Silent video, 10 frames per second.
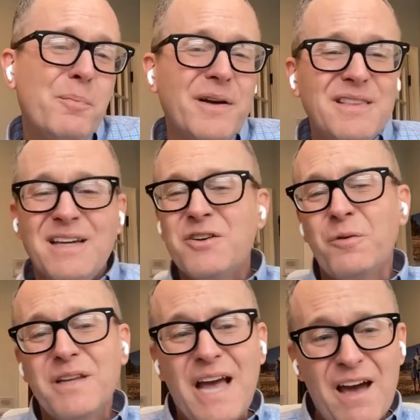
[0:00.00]
but they don't
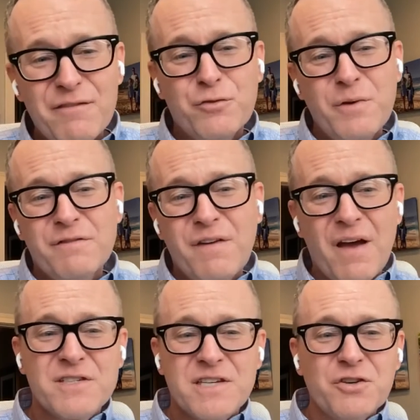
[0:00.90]
really have 3 to 5
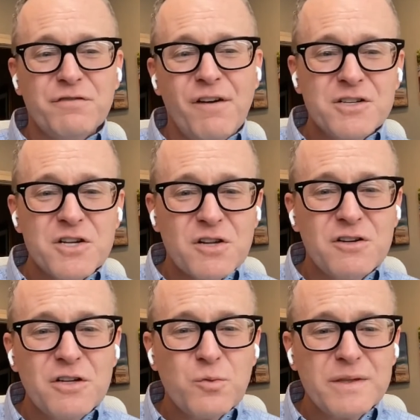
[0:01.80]
essential functions
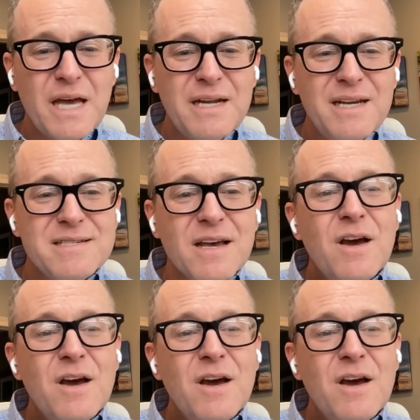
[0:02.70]
underneath what that is,